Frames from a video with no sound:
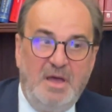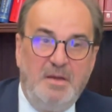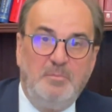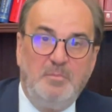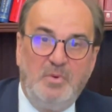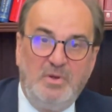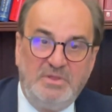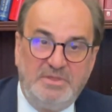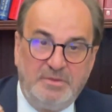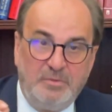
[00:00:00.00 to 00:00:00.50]

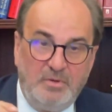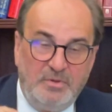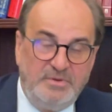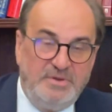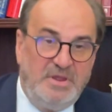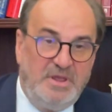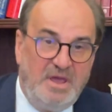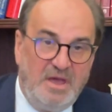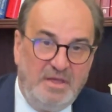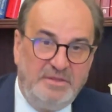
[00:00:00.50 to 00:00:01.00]
But on
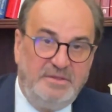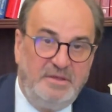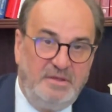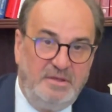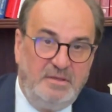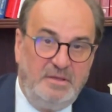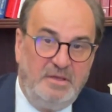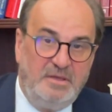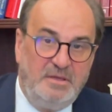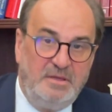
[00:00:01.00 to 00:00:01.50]
the
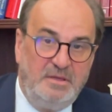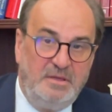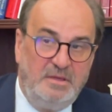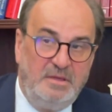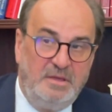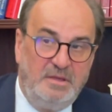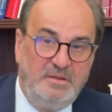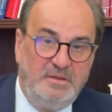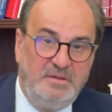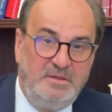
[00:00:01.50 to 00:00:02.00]

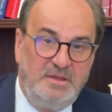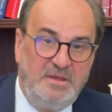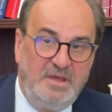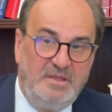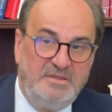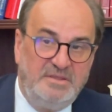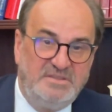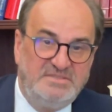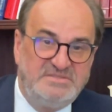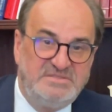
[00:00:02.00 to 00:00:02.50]

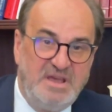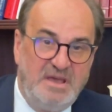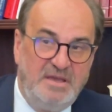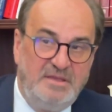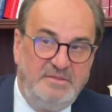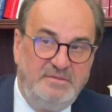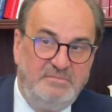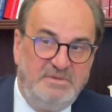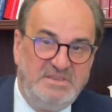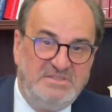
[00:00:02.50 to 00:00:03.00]
other
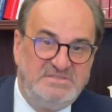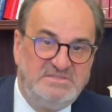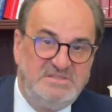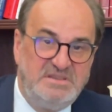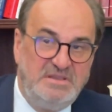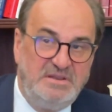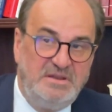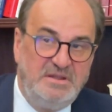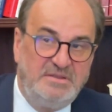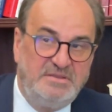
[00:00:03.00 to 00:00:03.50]
side, we
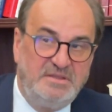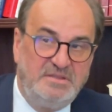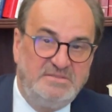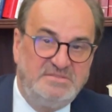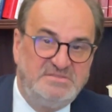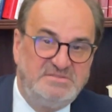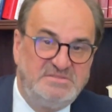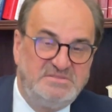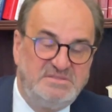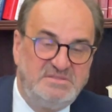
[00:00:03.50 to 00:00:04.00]
see that
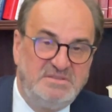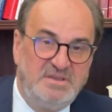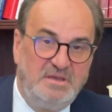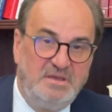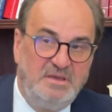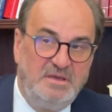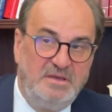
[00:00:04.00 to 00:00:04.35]
it's